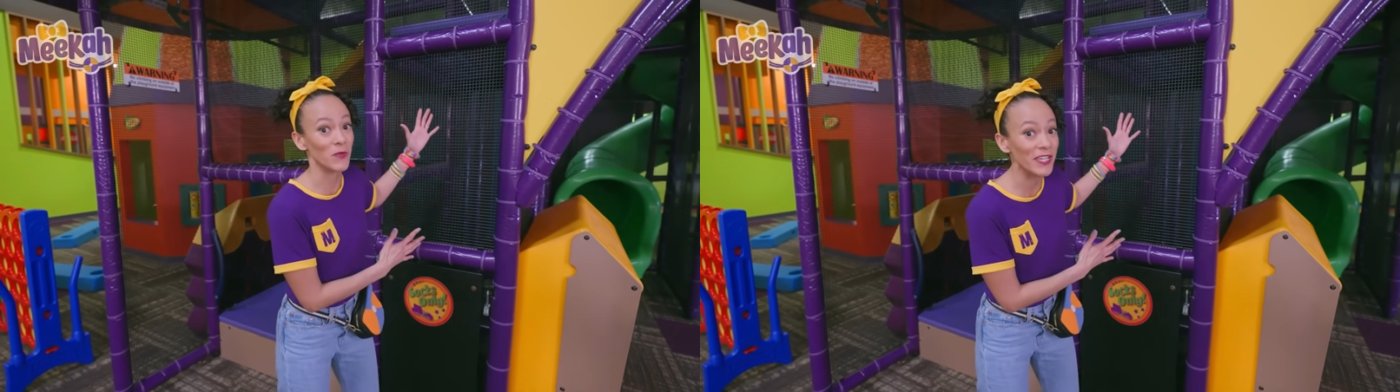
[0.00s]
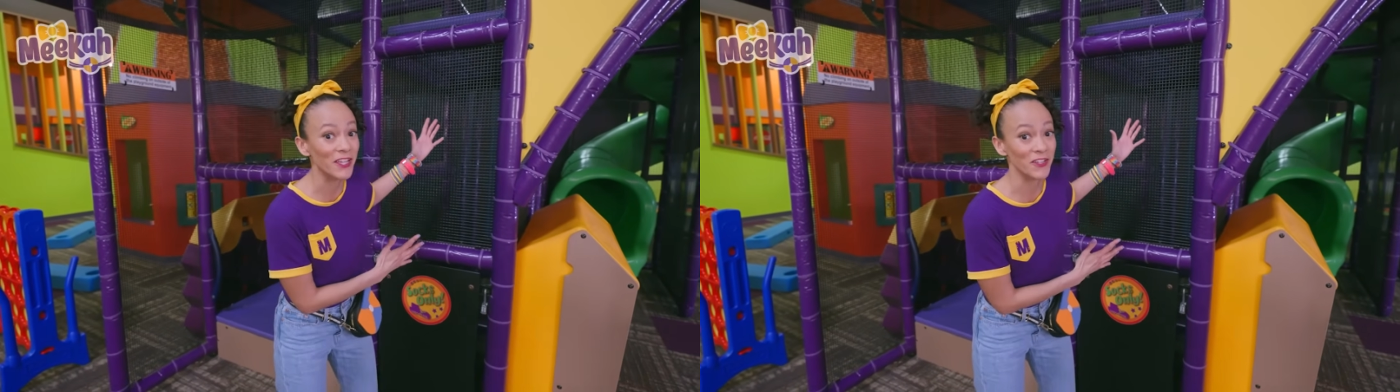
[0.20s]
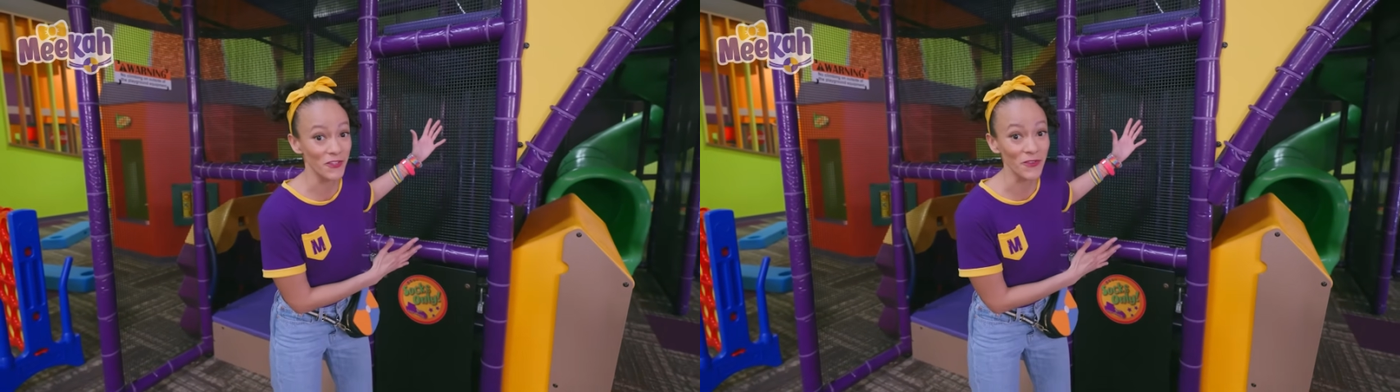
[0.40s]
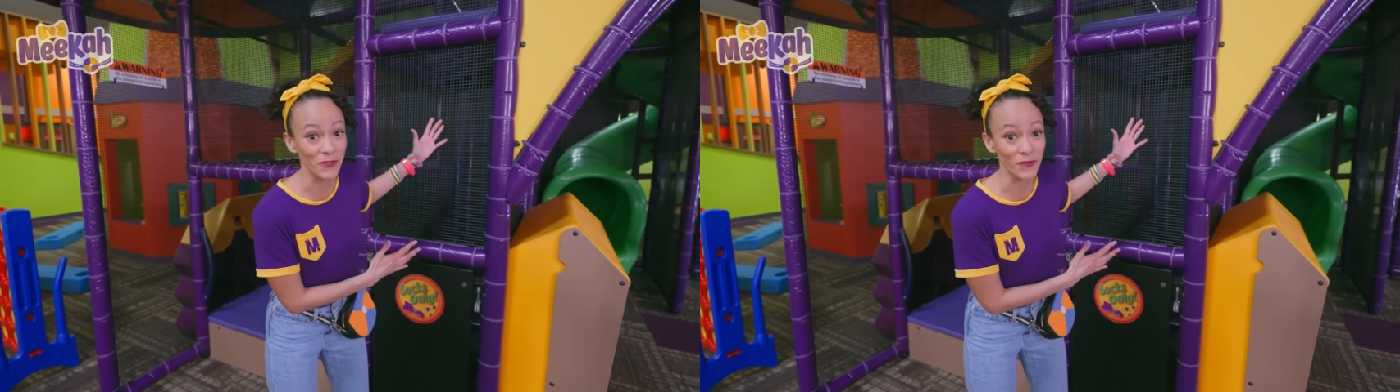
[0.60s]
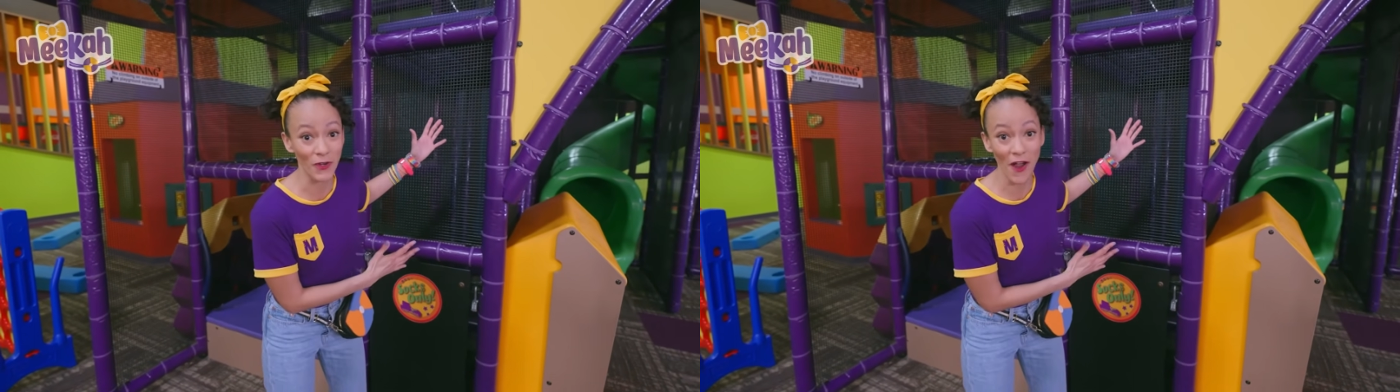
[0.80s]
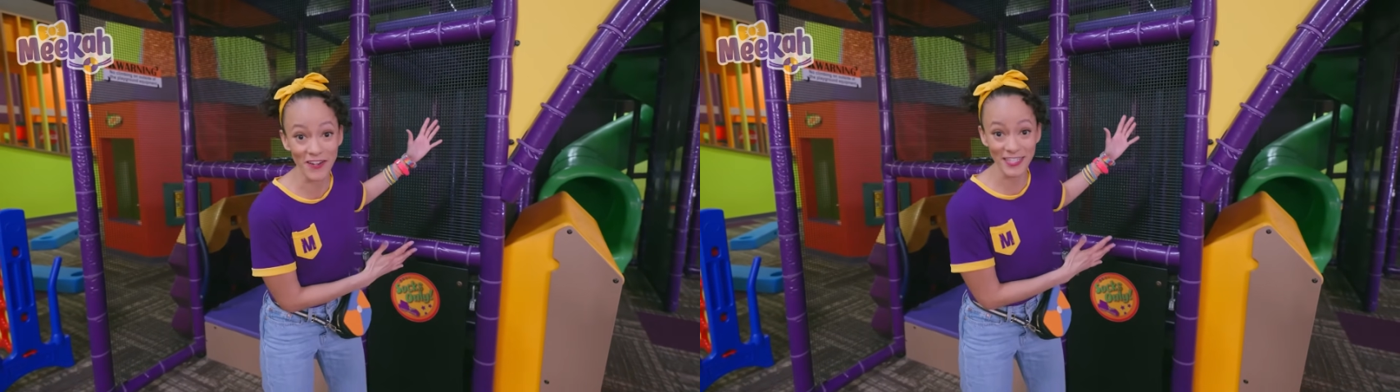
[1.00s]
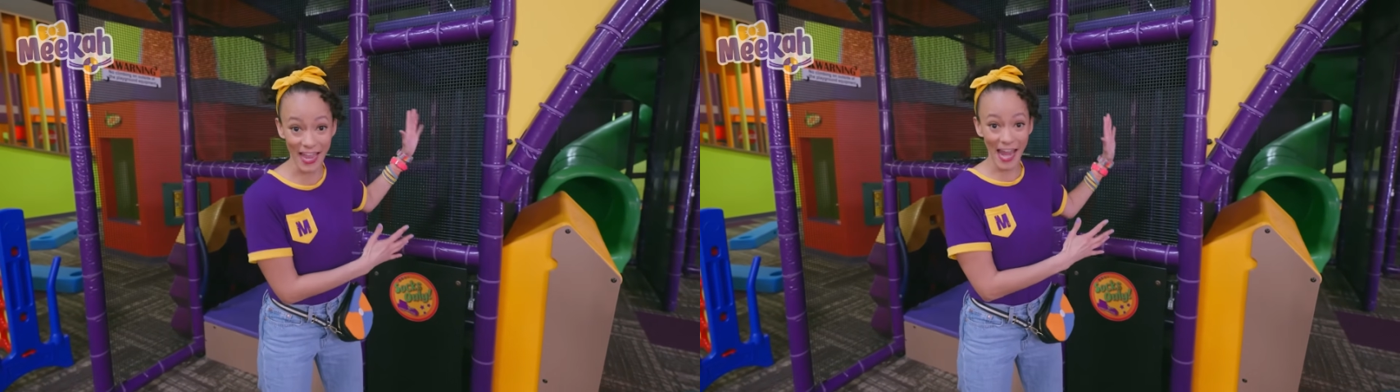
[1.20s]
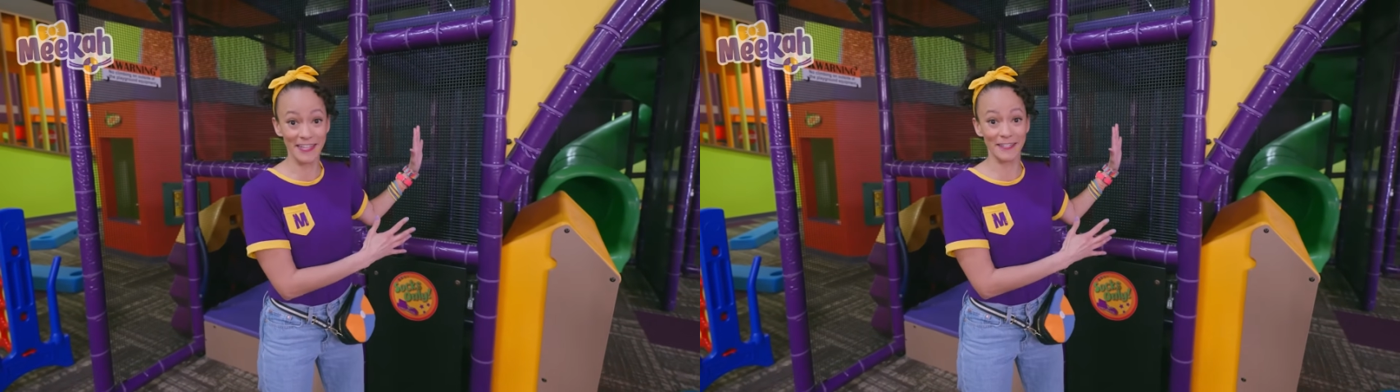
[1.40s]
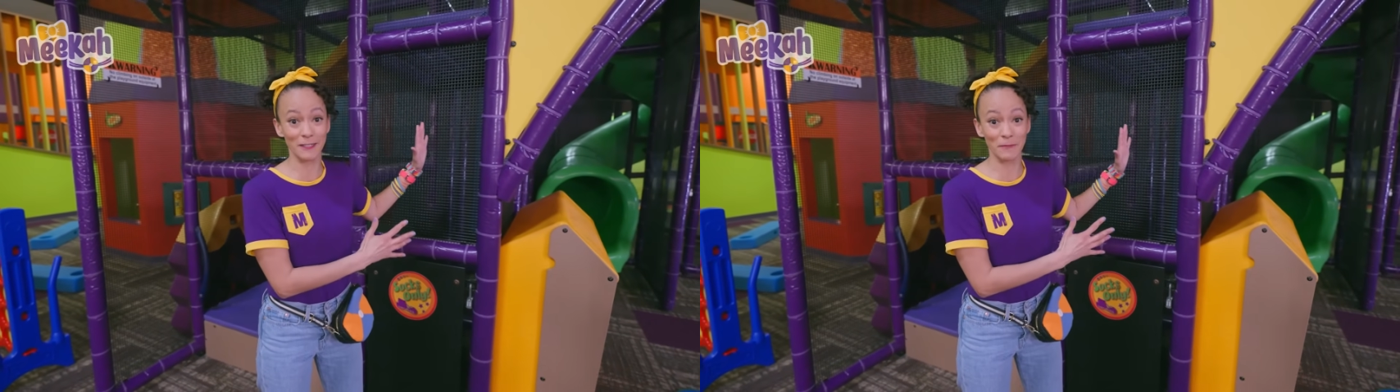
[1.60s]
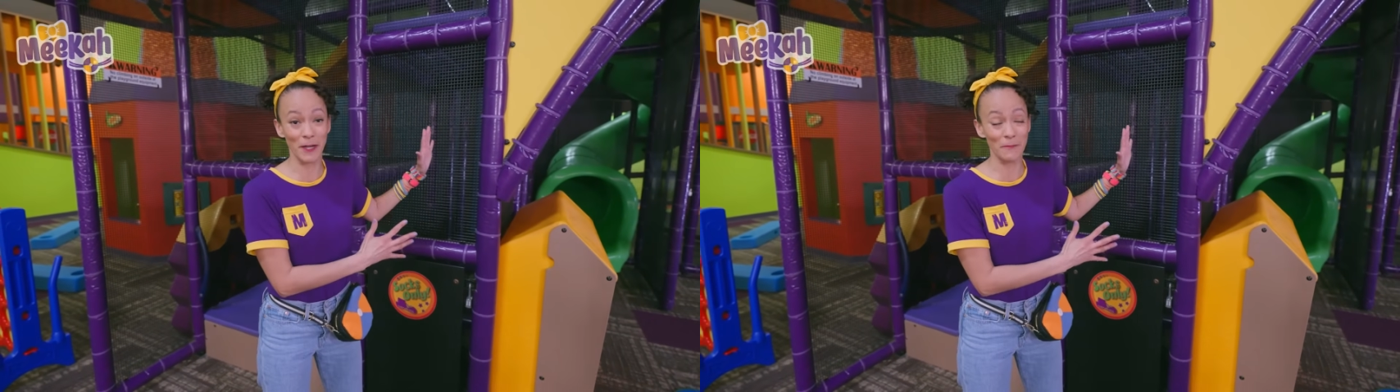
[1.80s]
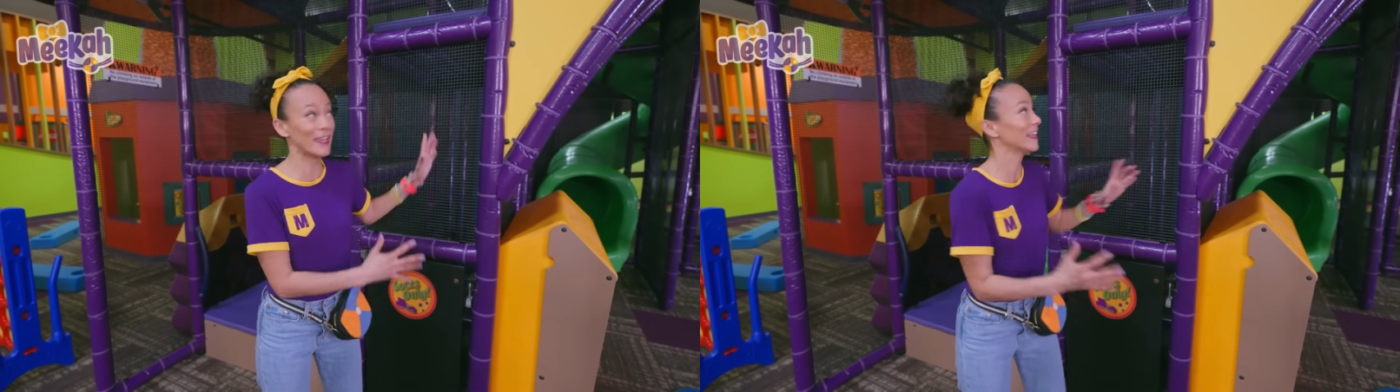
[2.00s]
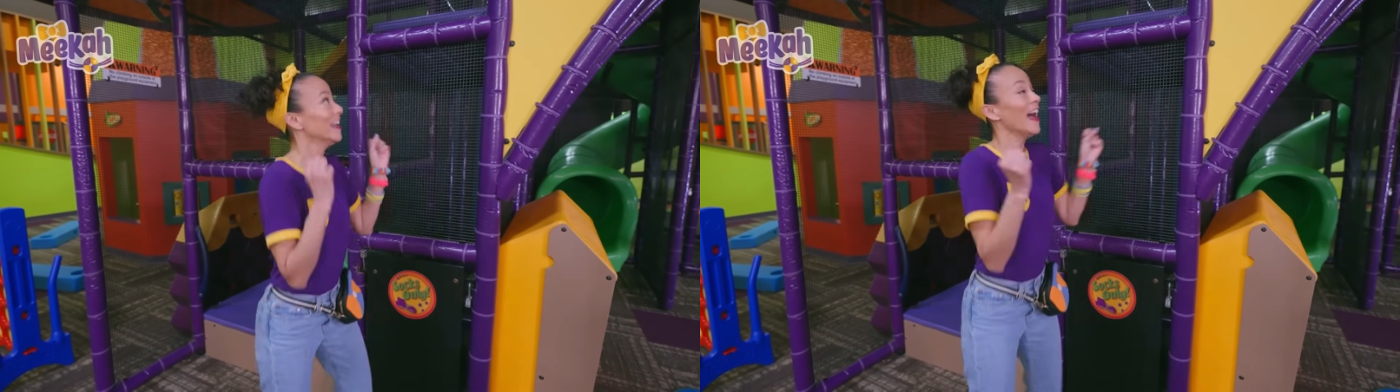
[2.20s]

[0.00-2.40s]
we can use for our science experiment.